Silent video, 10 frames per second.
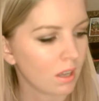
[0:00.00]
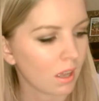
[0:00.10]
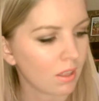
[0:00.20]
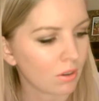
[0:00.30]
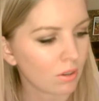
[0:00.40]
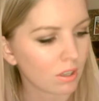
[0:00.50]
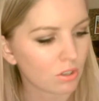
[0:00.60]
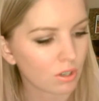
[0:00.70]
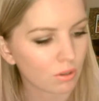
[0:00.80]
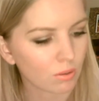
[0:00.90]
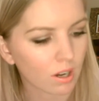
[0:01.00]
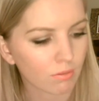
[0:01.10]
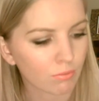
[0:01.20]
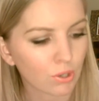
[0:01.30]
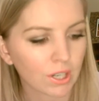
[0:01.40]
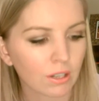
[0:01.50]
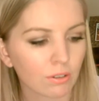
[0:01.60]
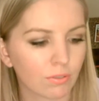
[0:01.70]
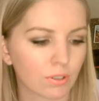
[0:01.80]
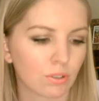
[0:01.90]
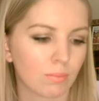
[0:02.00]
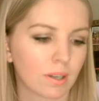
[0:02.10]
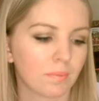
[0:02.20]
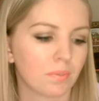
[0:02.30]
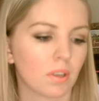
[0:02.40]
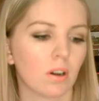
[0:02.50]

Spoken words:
And the other two that I really love for summer